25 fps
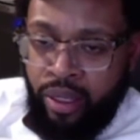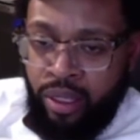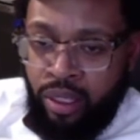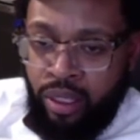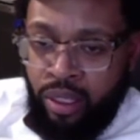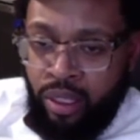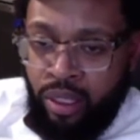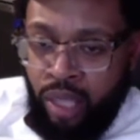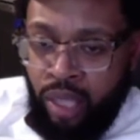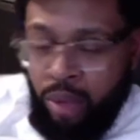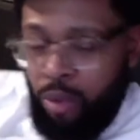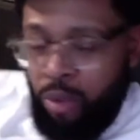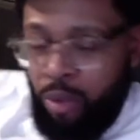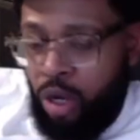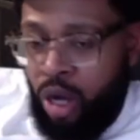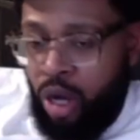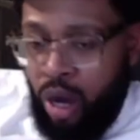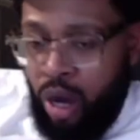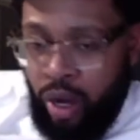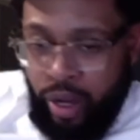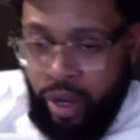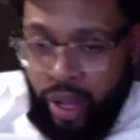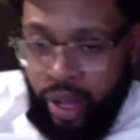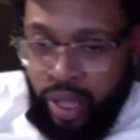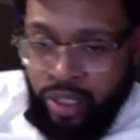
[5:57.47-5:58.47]
I'm a car
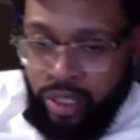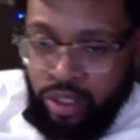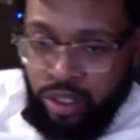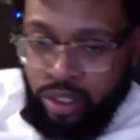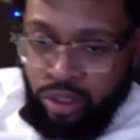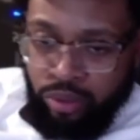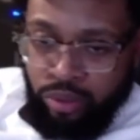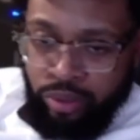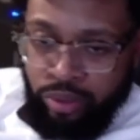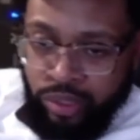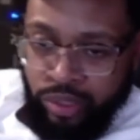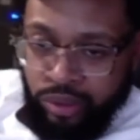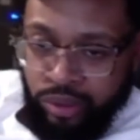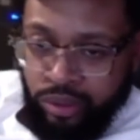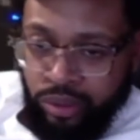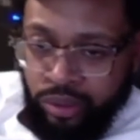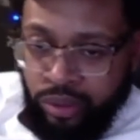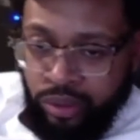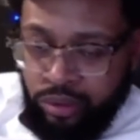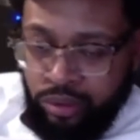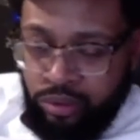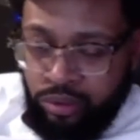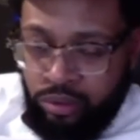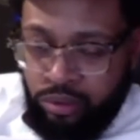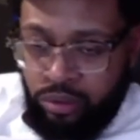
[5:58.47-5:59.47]
guy too, but,
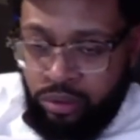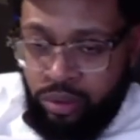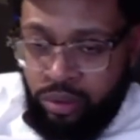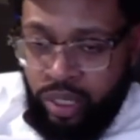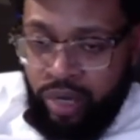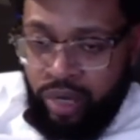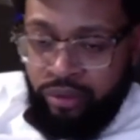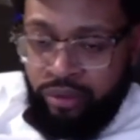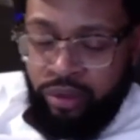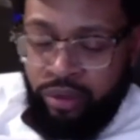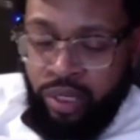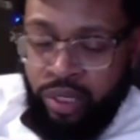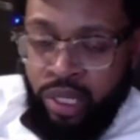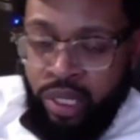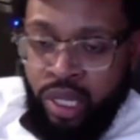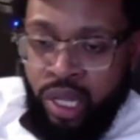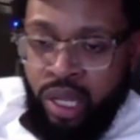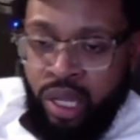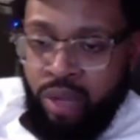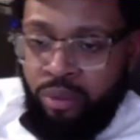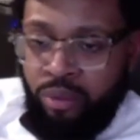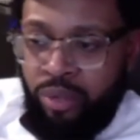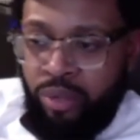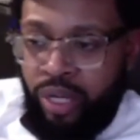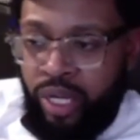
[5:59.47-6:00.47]
whatever.
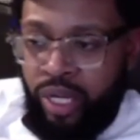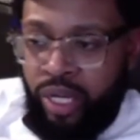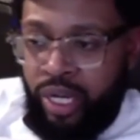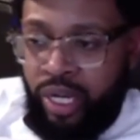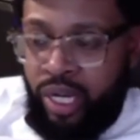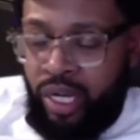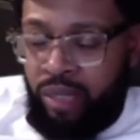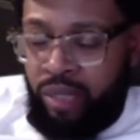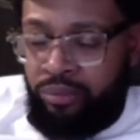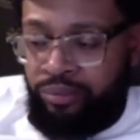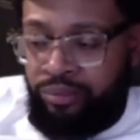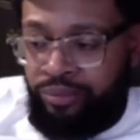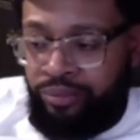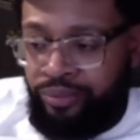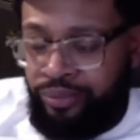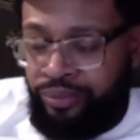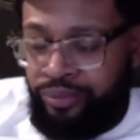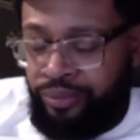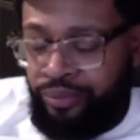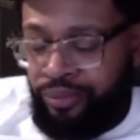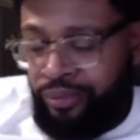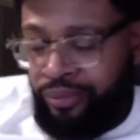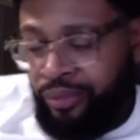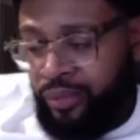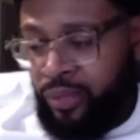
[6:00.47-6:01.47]
But
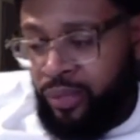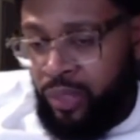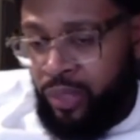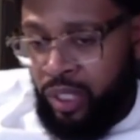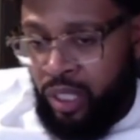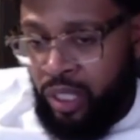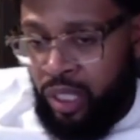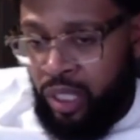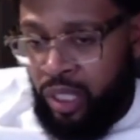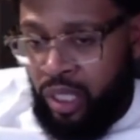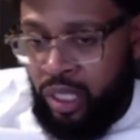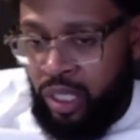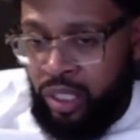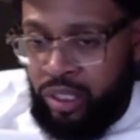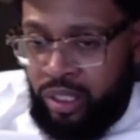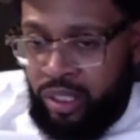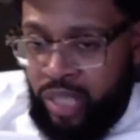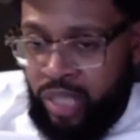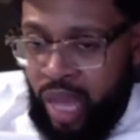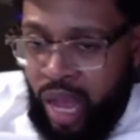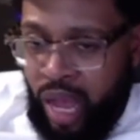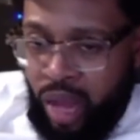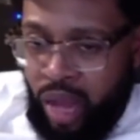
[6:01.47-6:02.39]
he's not